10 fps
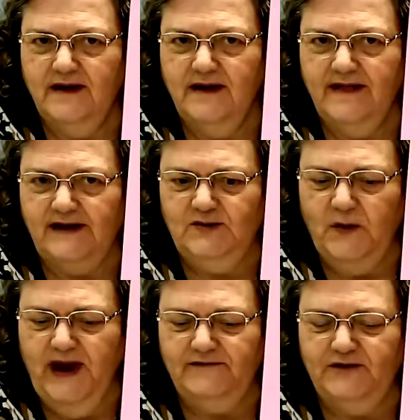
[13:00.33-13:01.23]
That's what
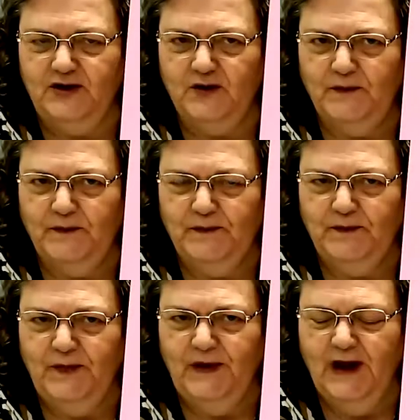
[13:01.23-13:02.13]
we have to do.
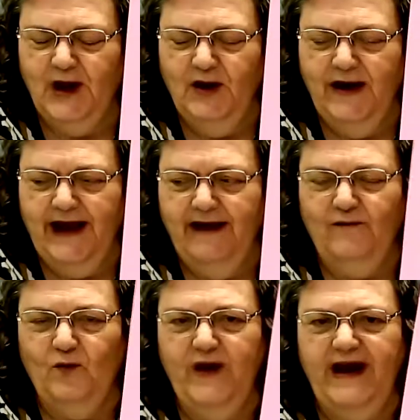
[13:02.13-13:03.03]
If
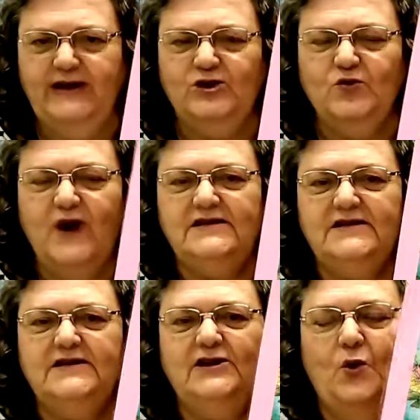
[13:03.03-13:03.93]
we
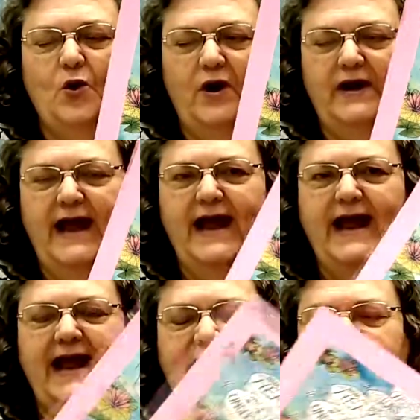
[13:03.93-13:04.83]
trust the Lord,
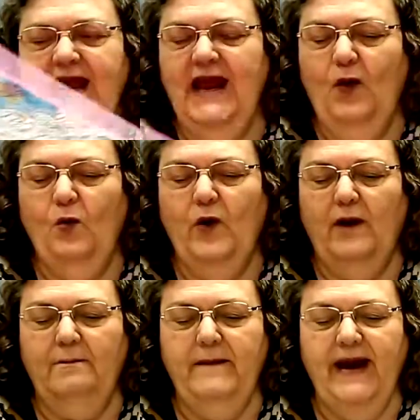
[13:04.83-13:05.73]
he will
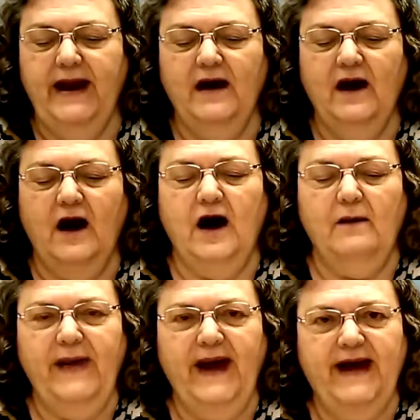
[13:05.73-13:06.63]
make our
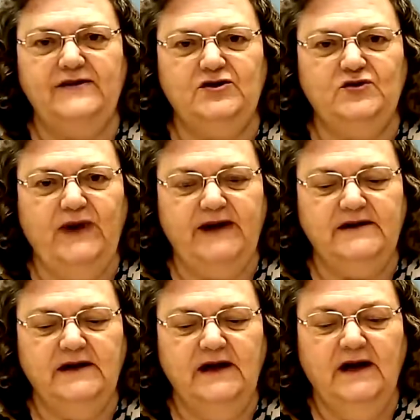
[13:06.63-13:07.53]
path straight.
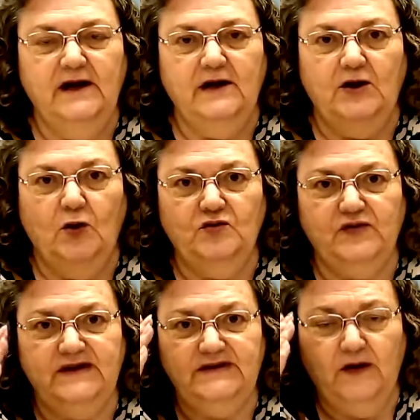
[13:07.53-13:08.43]
Don't
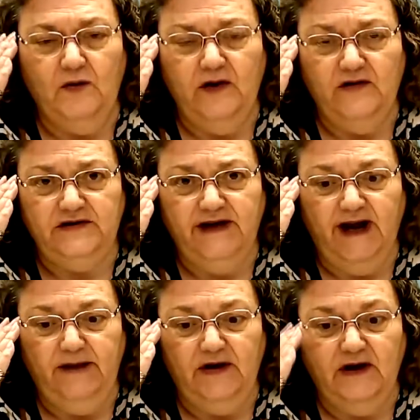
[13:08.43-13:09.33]
trust our own
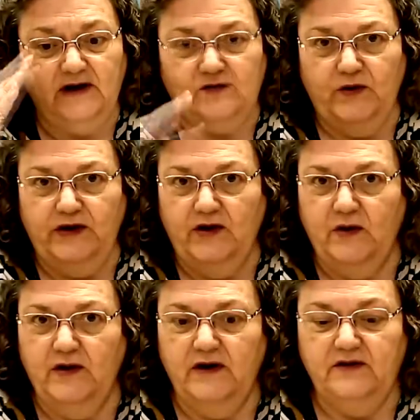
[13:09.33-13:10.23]
understanding because we
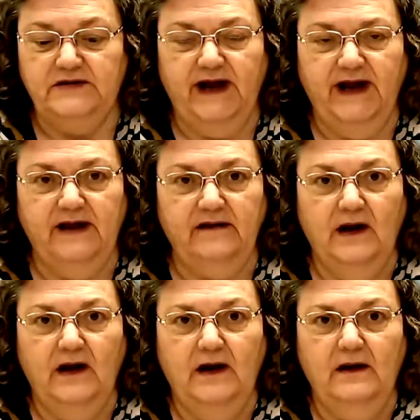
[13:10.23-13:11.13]
don't understand.
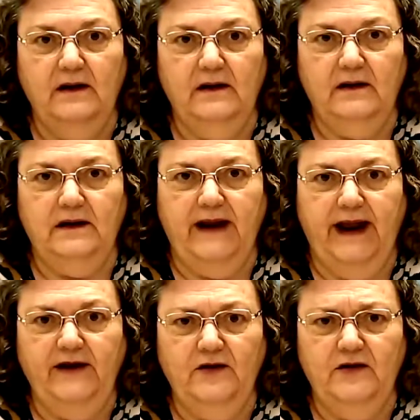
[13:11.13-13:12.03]
Did
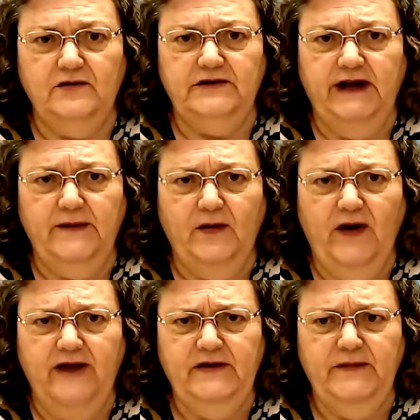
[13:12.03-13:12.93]
Daniel understand about
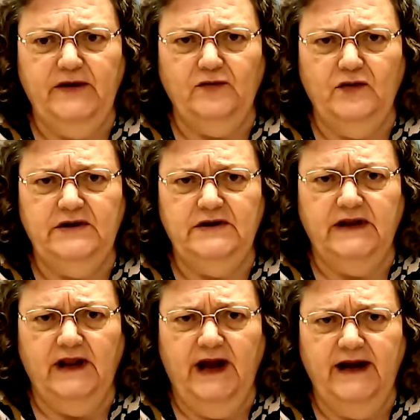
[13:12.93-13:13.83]
having to be thrown into the
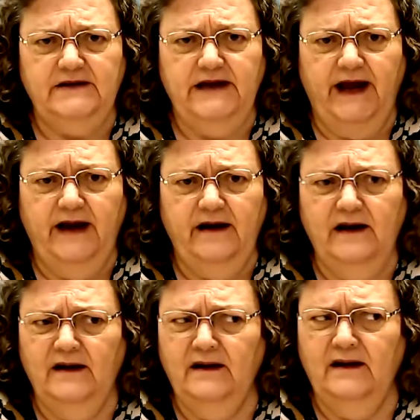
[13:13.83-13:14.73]
lion's den?
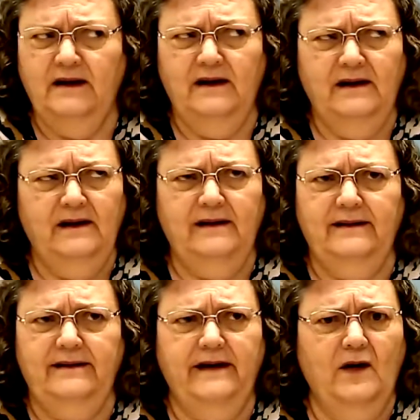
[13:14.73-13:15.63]

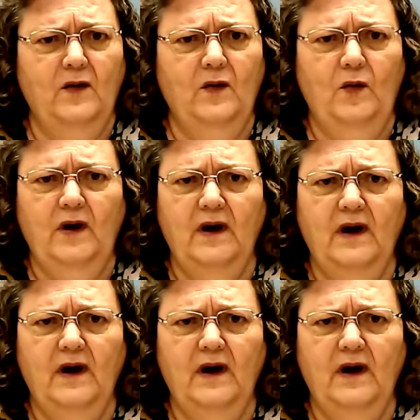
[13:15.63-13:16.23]
No.